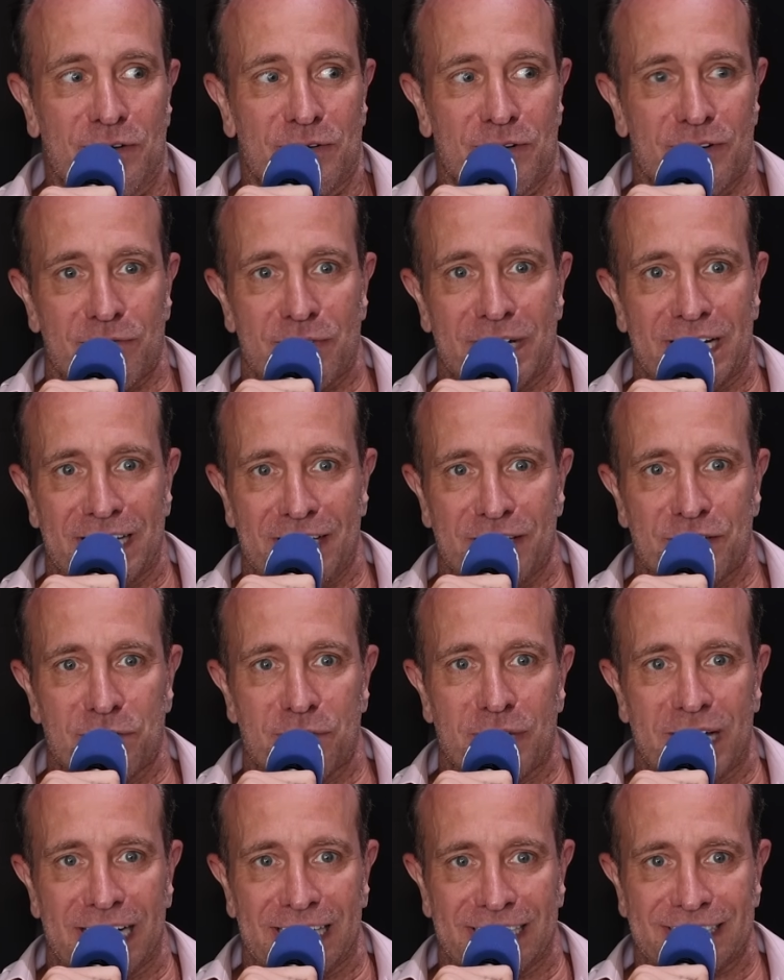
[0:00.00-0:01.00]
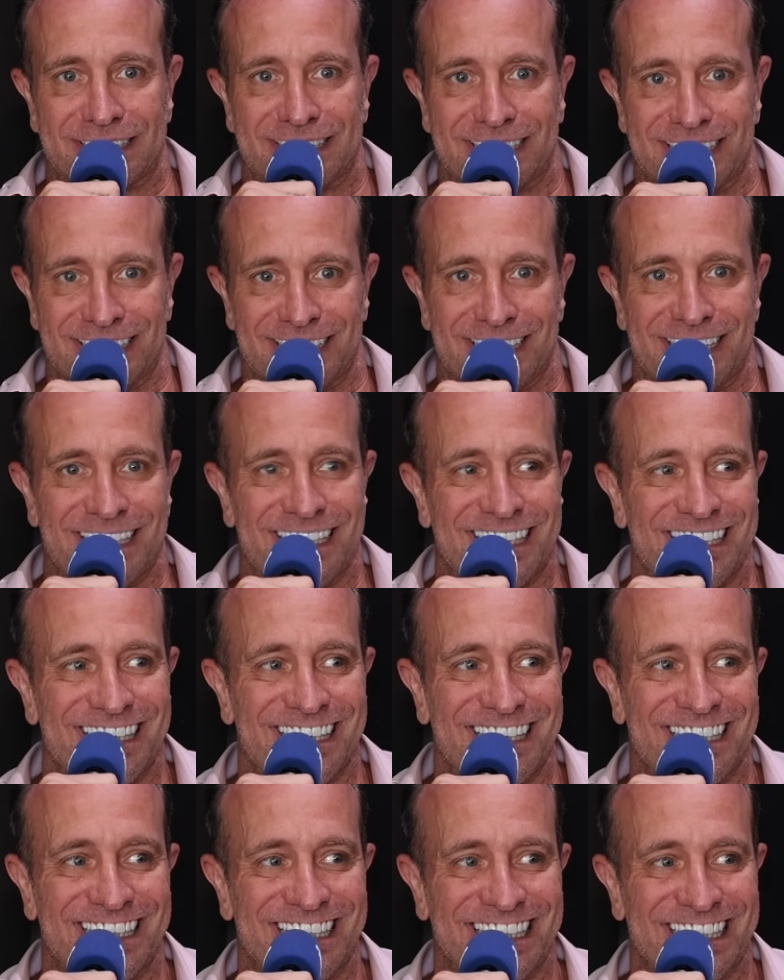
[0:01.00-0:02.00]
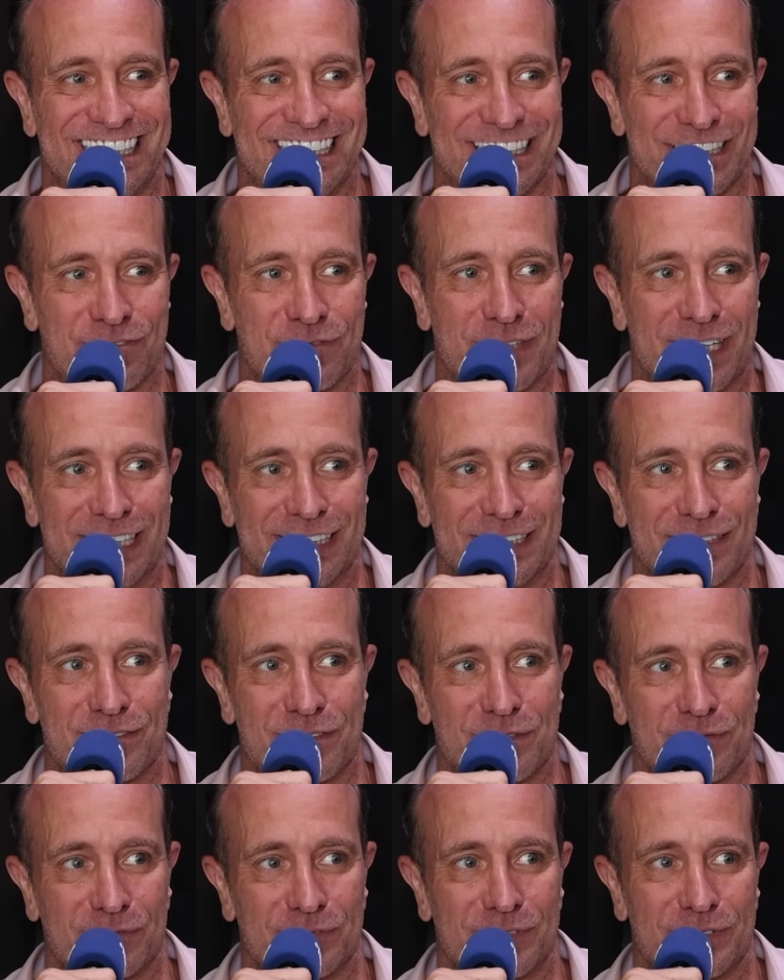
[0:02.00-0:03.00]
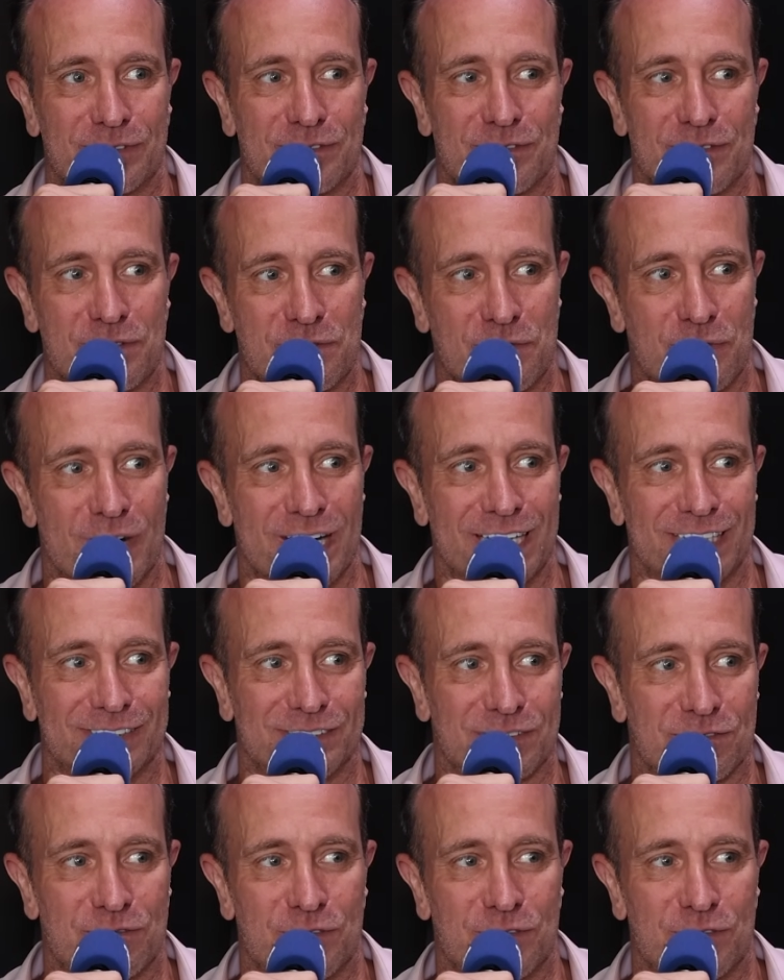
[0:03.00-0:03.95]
many Eubanks and in many different ways and